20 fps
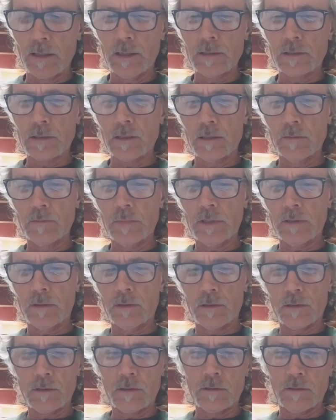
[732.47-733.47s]
It's going to be
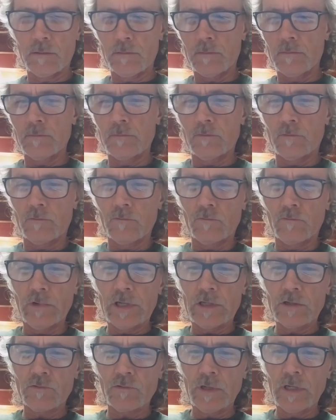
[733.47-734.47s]

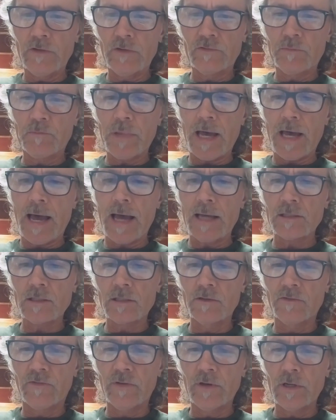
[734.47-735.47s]
retrieved
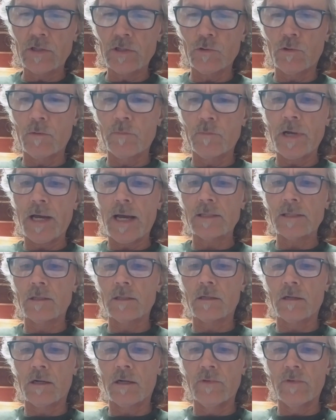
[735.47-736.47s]
past the fish or past
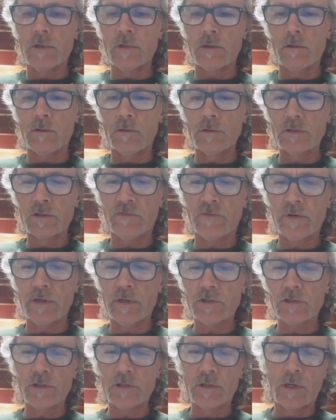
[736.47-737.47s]
the cover that holds the
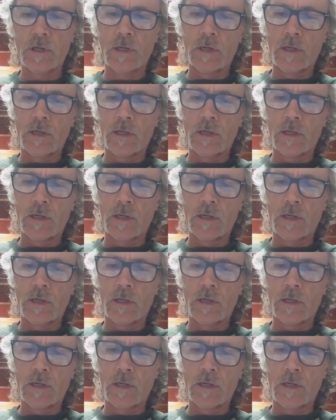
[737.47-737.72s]
fish.